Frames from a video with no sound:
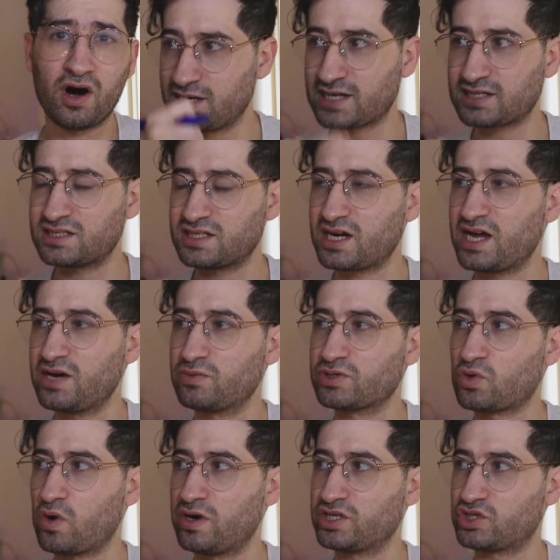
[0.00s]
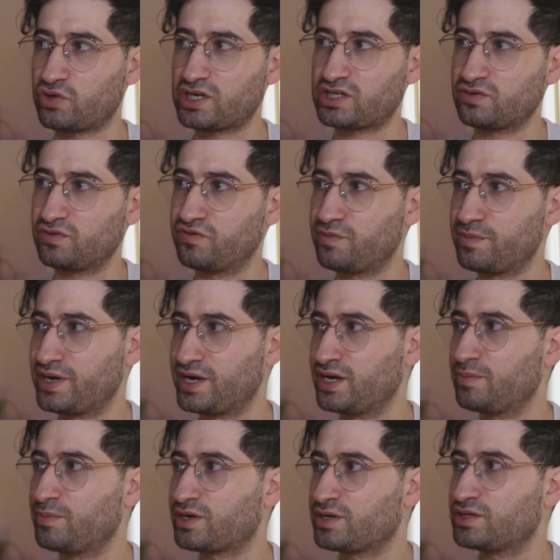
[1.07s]
Yesterday was quite stressful for
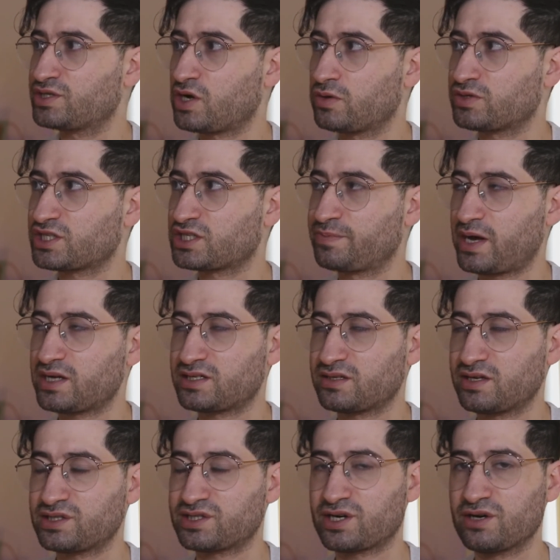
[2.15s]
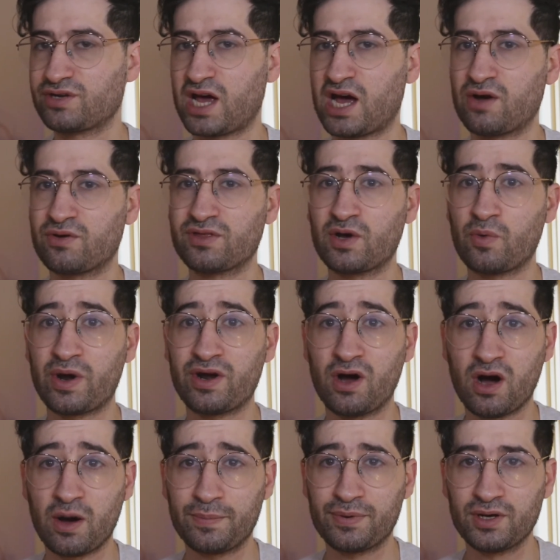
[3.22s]
me because I was expecting things to go down and they went
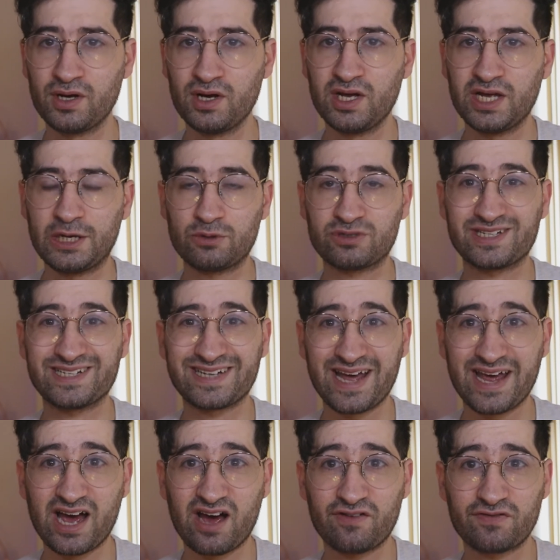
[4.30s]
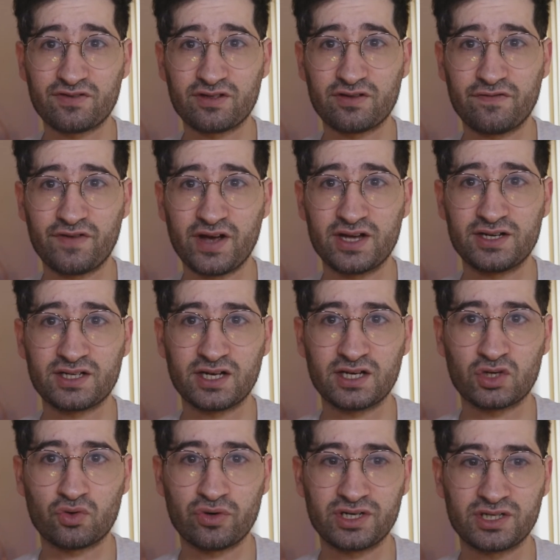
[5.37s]
up. It was the day after the Fed
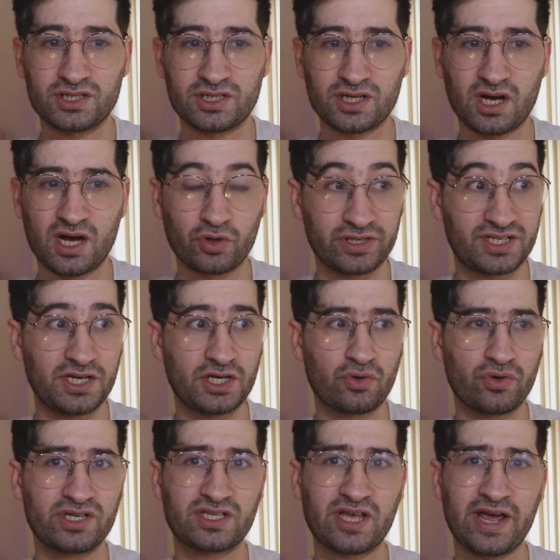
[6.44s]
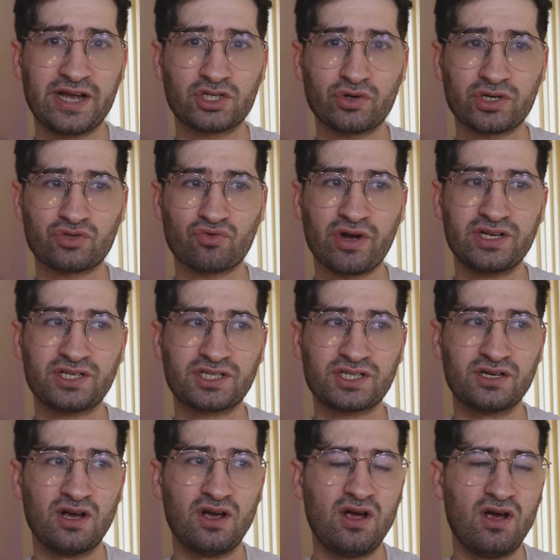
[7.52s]
decreased their interest
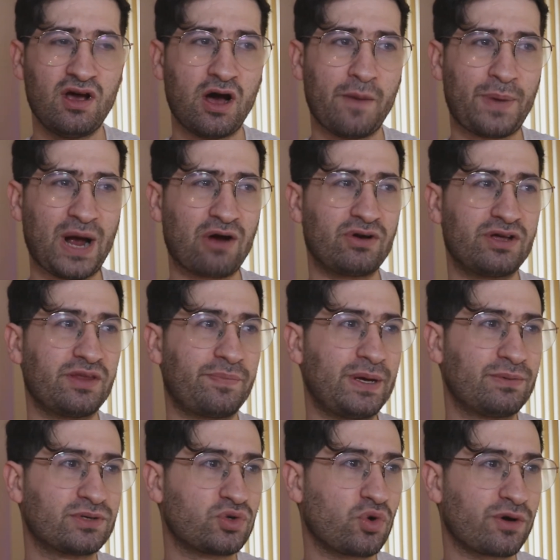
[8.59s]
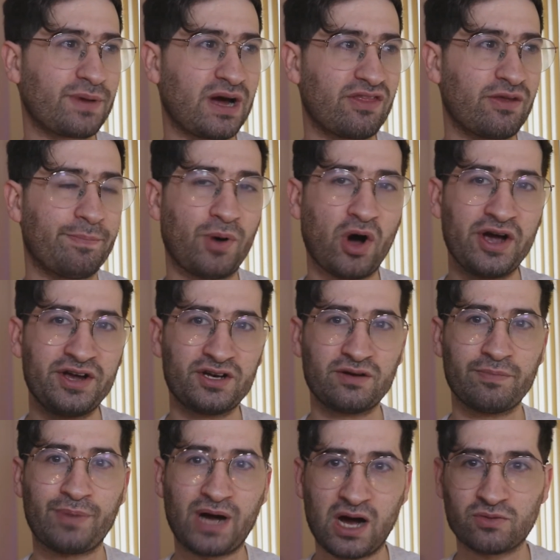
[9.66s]
rates. Apparently, the people are talking about the
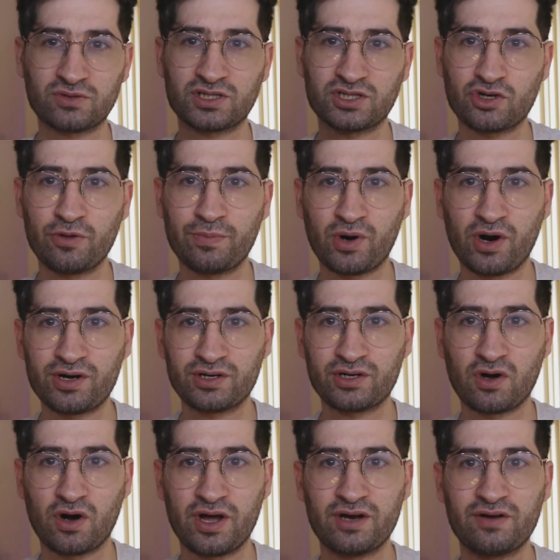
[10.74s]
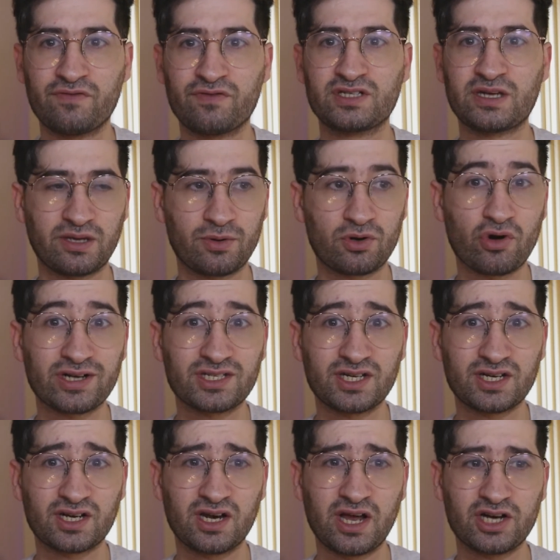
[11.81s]
Biden bounce. Joe Biden got in for the
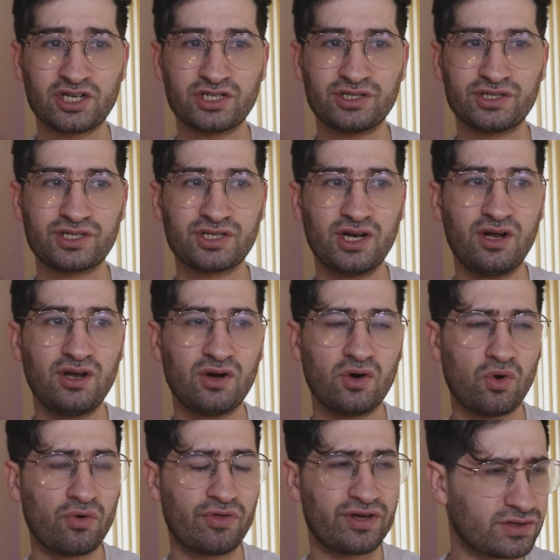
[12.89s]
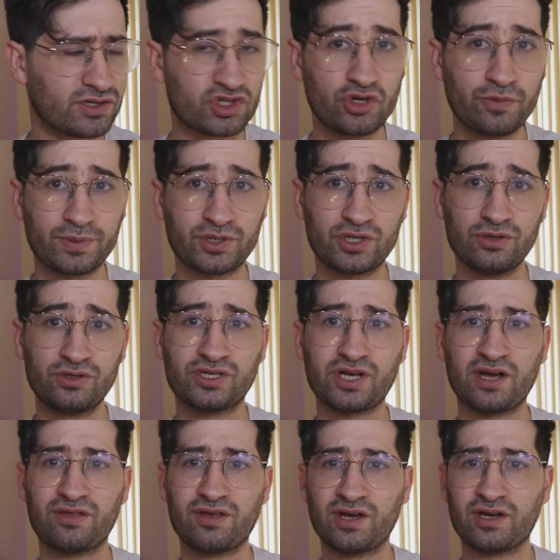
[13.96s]
Democratic elections, or the Super
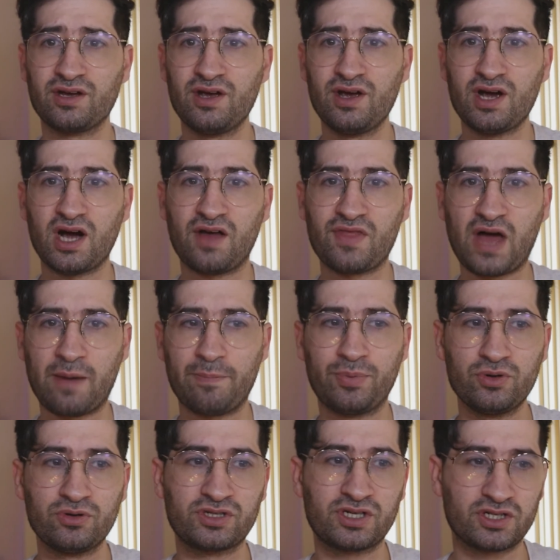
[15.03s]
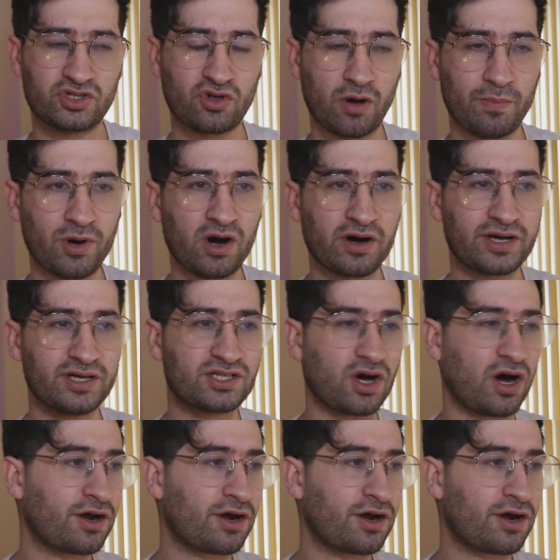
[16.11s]
Tuesday thing, and that boosted stock markets.